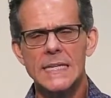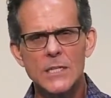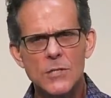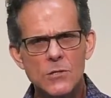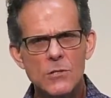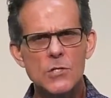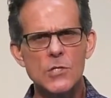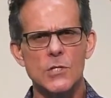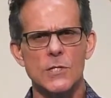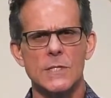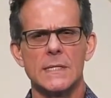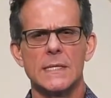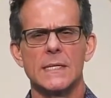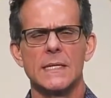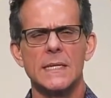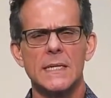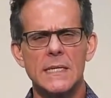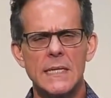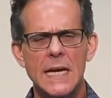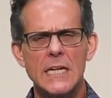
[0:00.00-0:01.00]
energy and
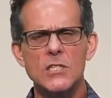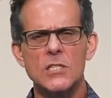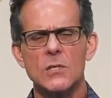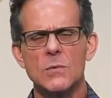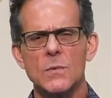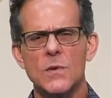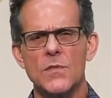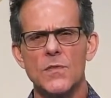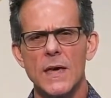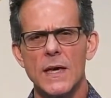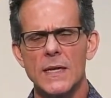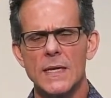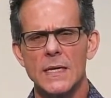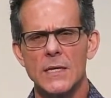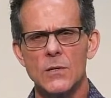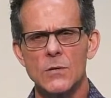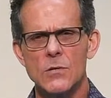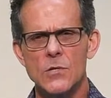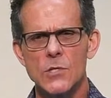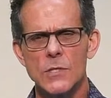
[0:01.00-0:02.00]
connection with that
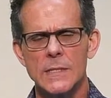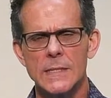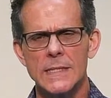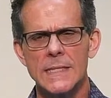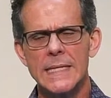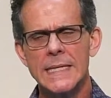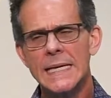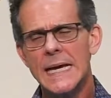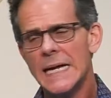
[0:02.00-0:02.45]
energy.